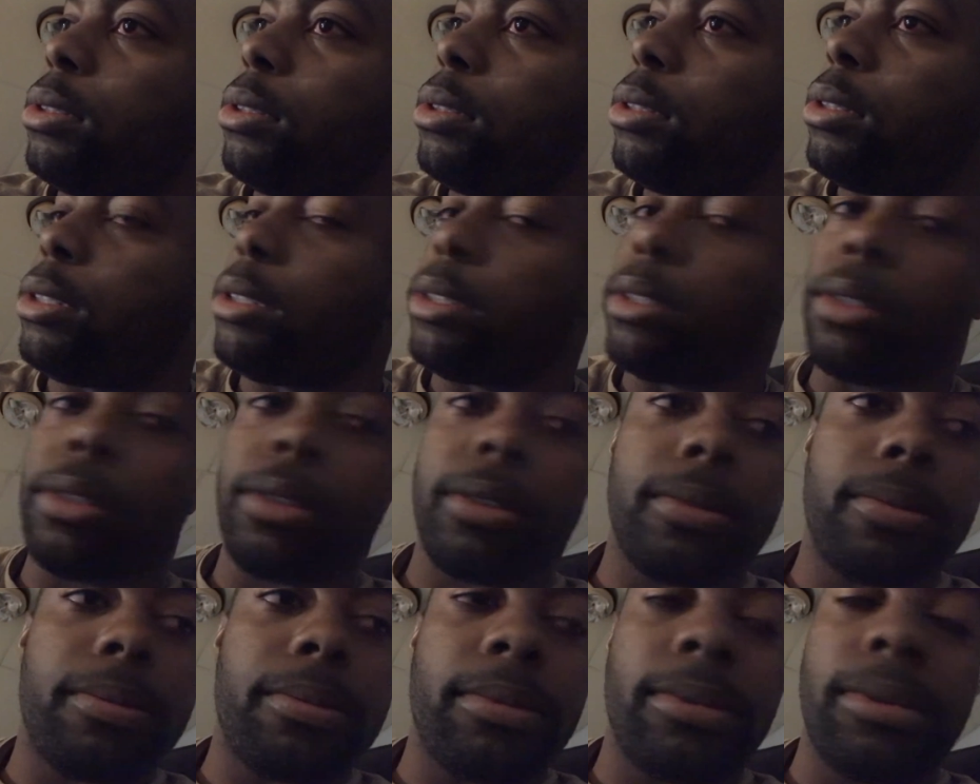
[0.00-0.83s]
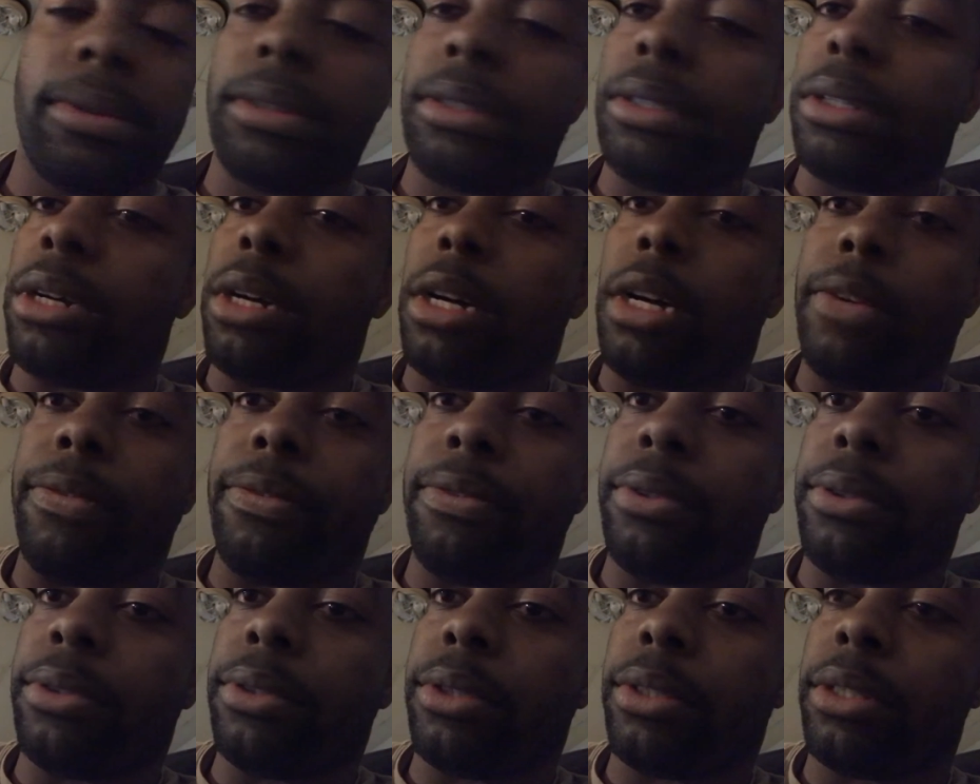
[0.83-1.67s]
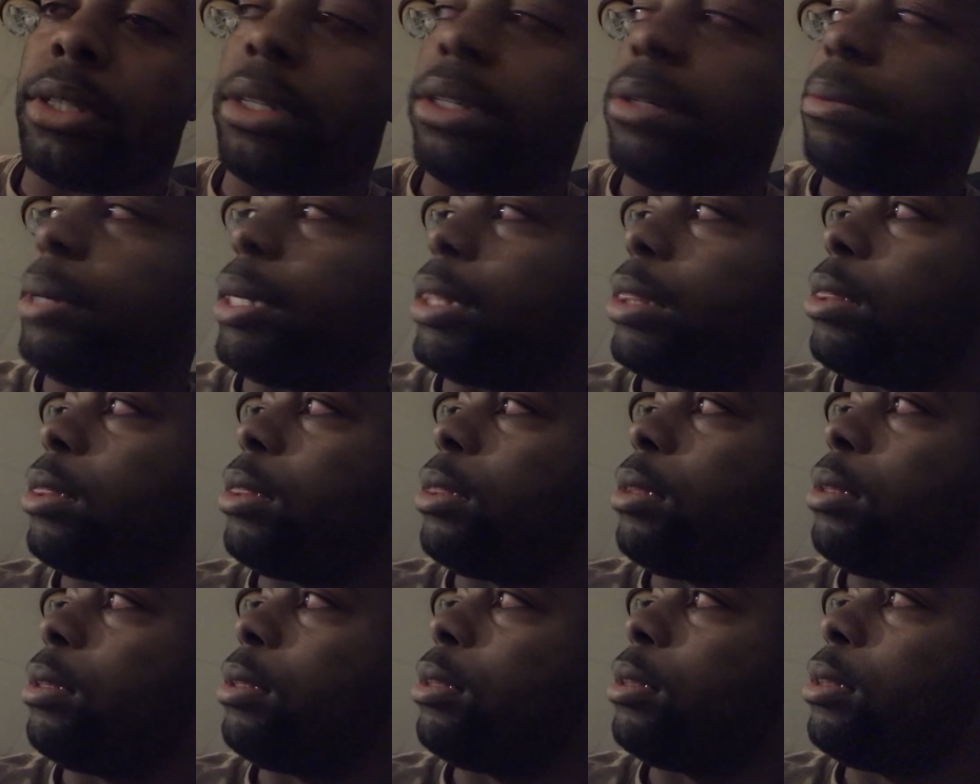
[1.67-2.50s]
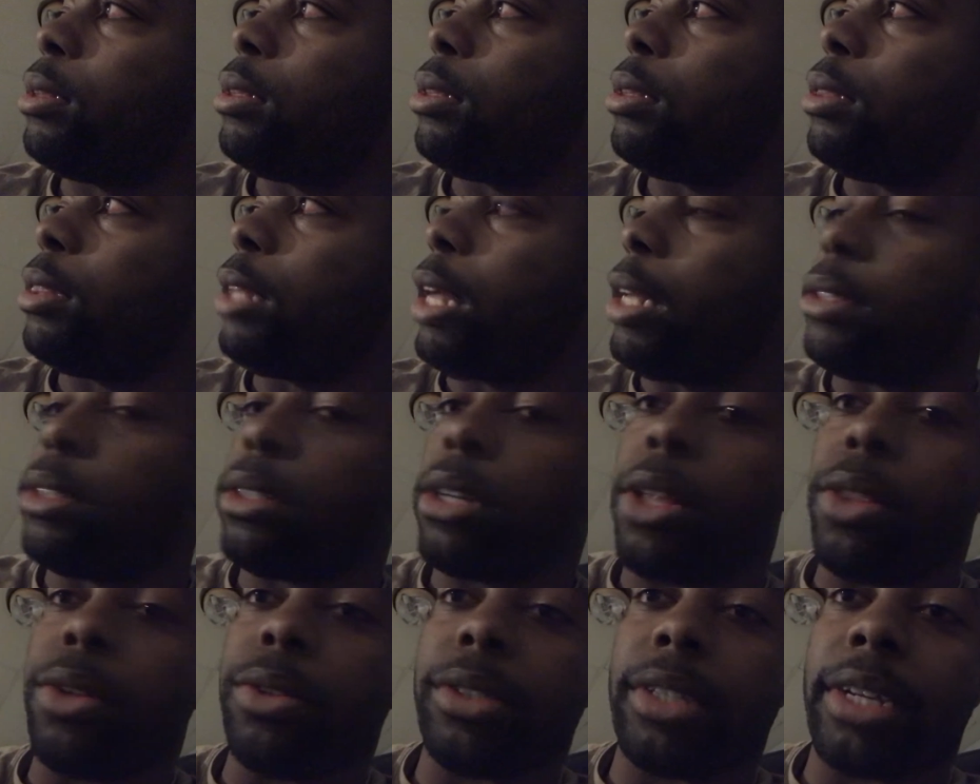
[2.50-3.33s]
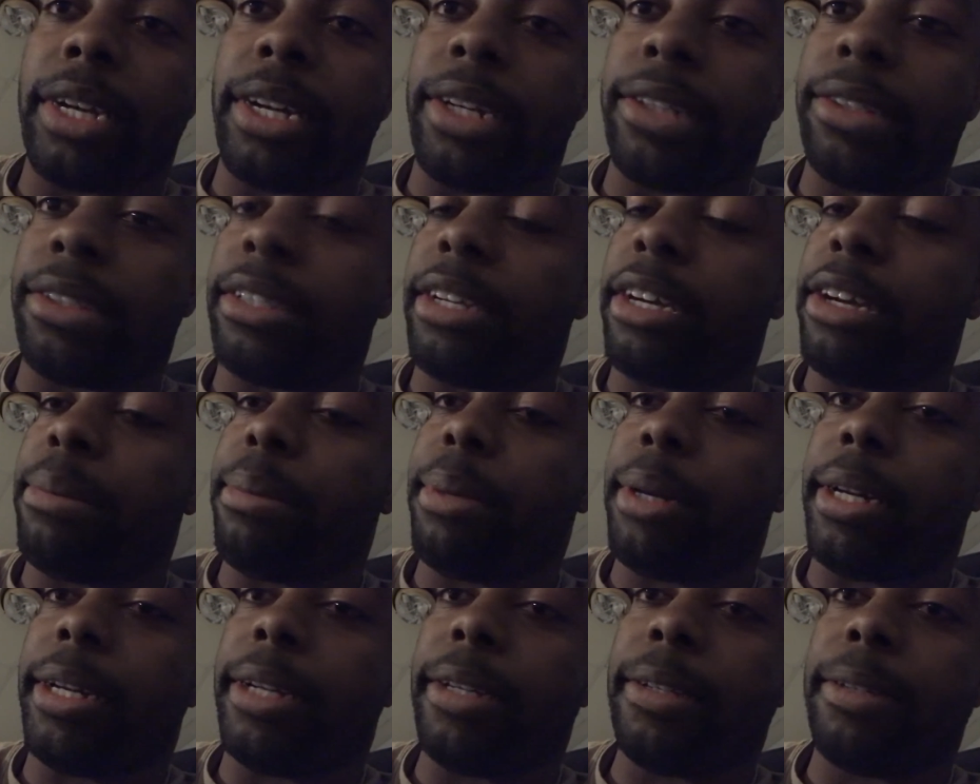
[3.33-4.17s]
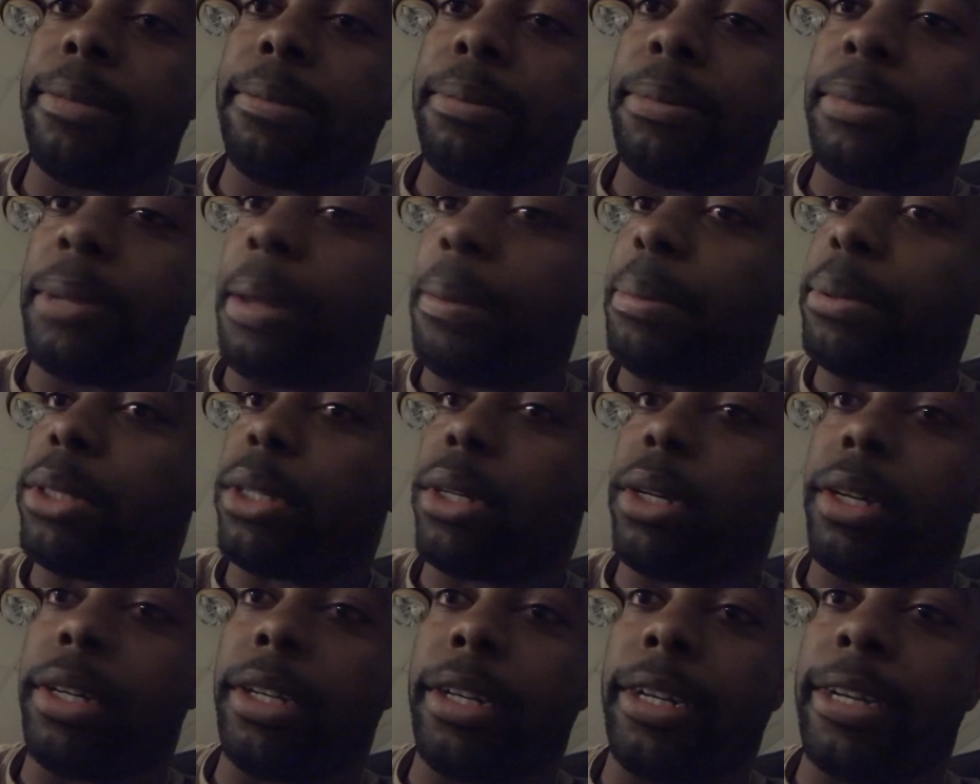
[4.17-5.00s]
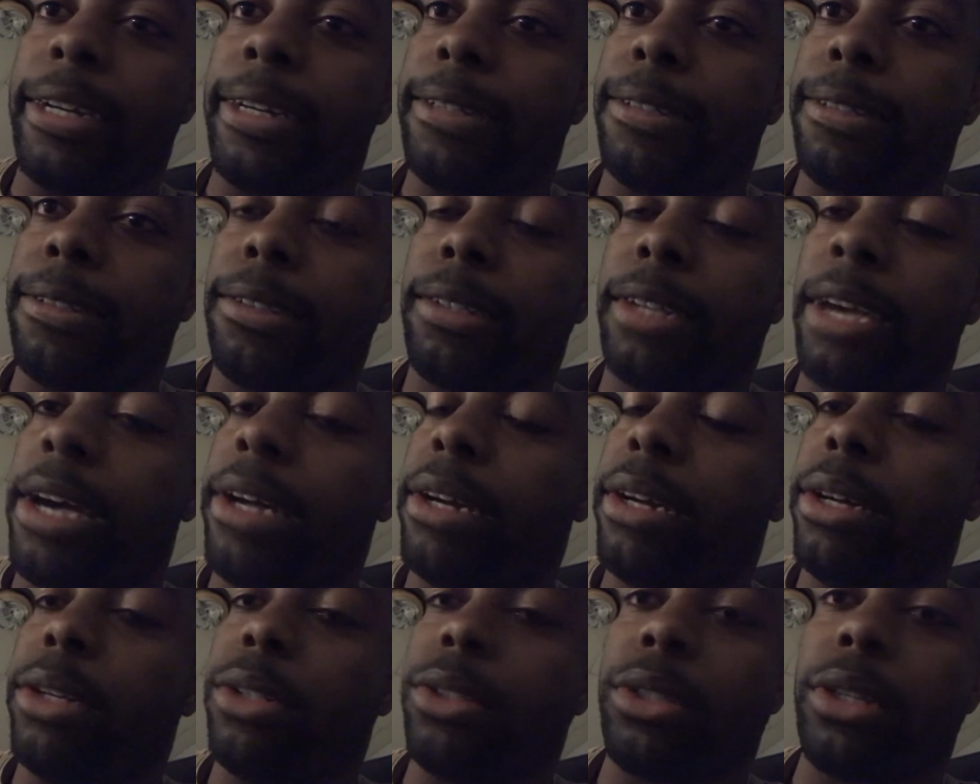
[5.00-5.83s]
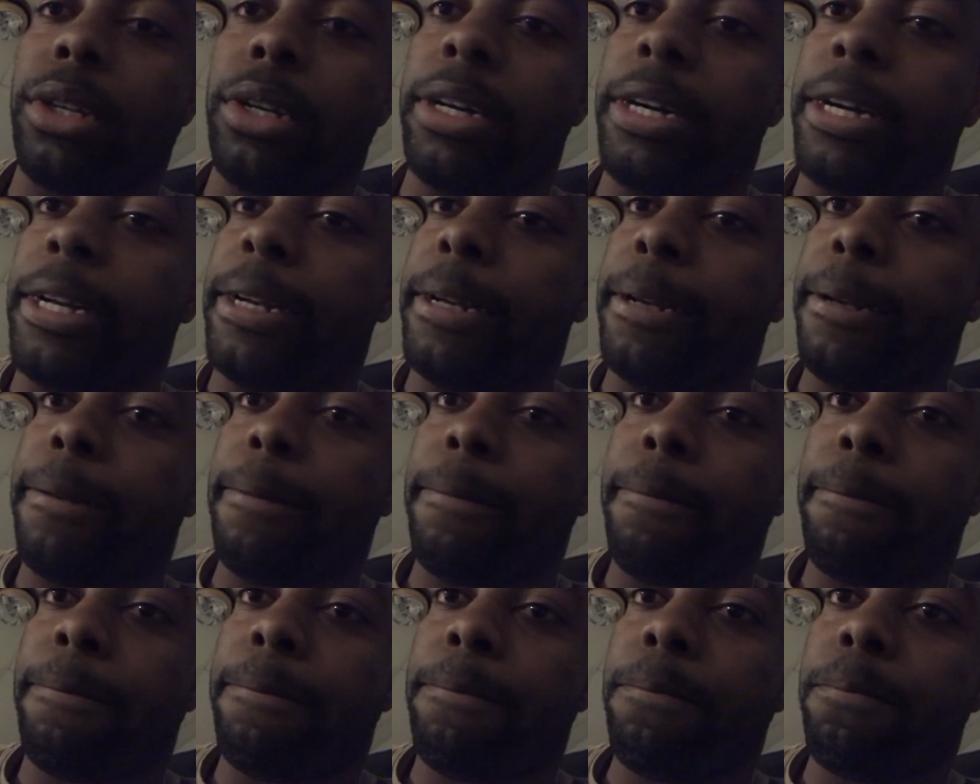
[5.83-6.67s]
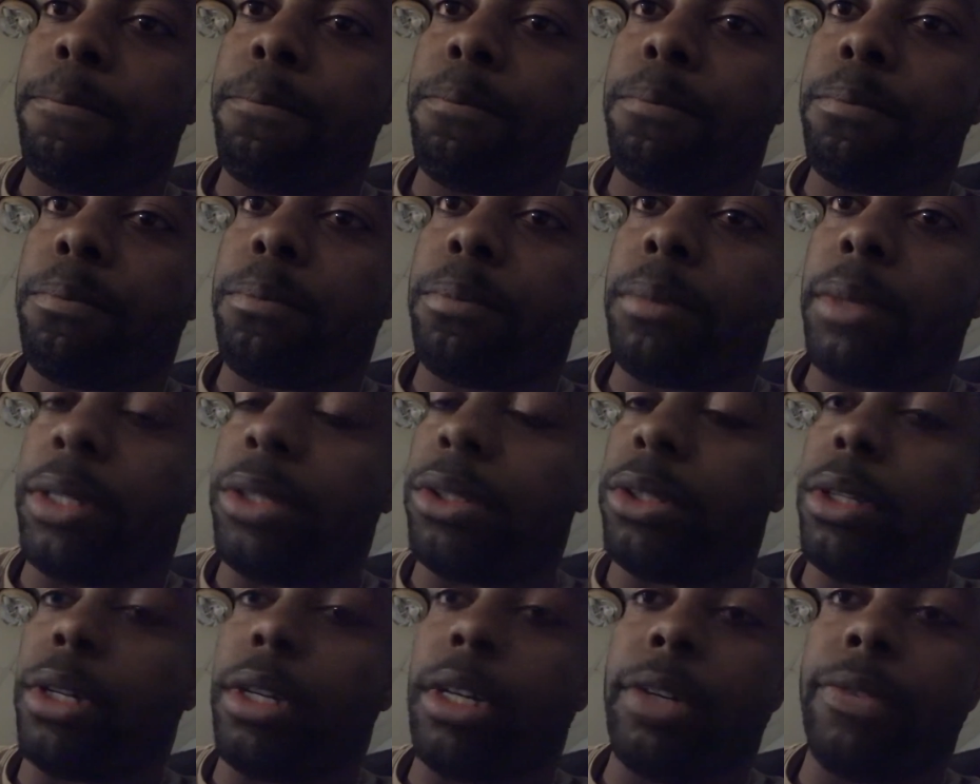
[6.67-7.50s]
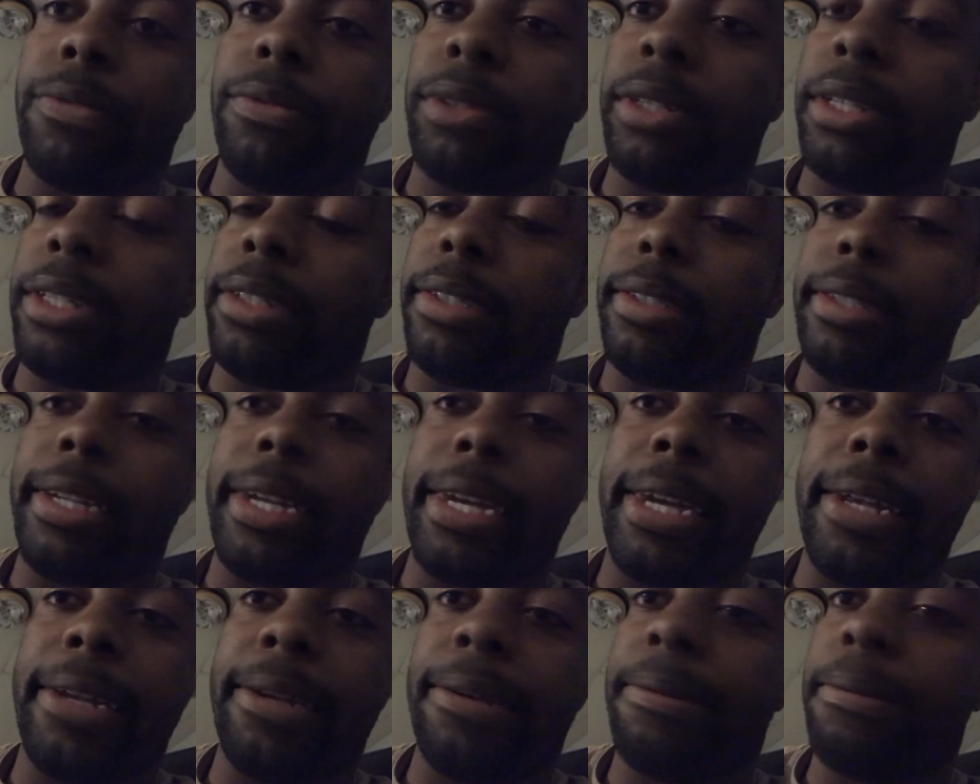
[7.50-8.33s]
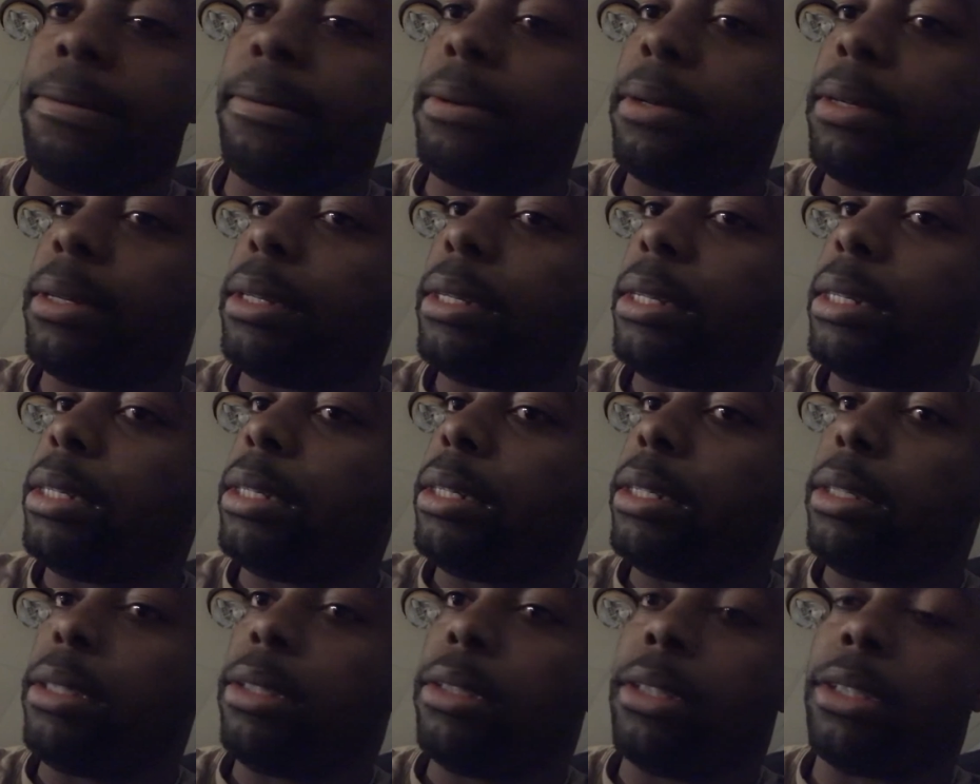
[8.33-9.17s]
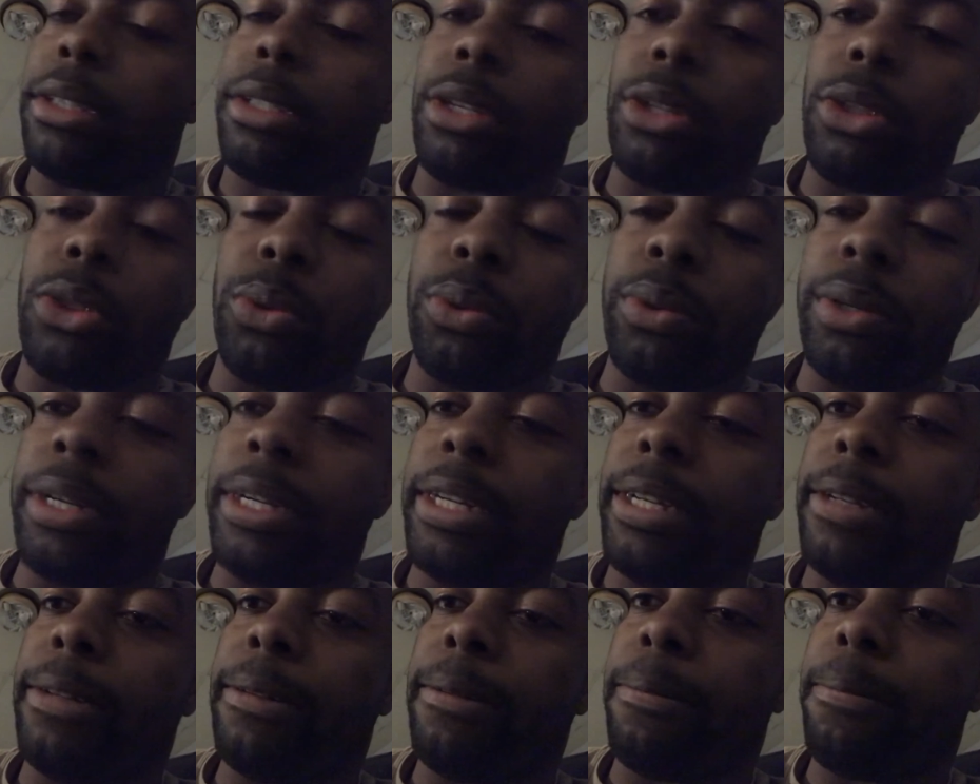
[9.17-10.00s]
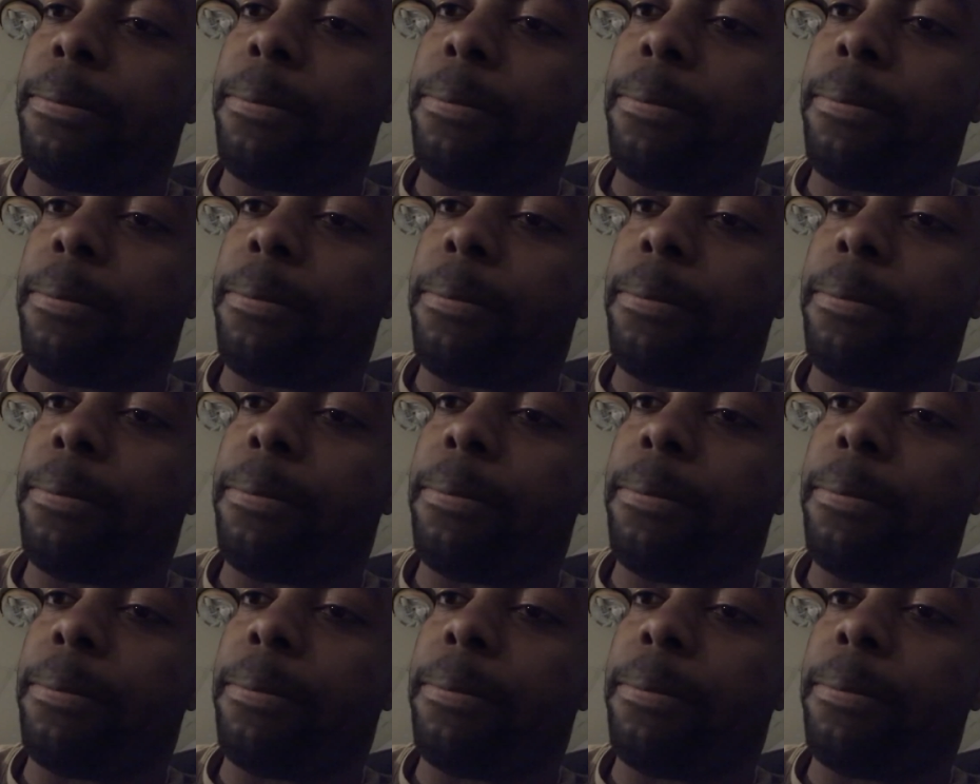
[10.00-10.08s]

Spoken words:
just awful. So that's all there's I gotta say, everybody. I'm sorry, guys. Scott Hall's gone. He's dead. 63.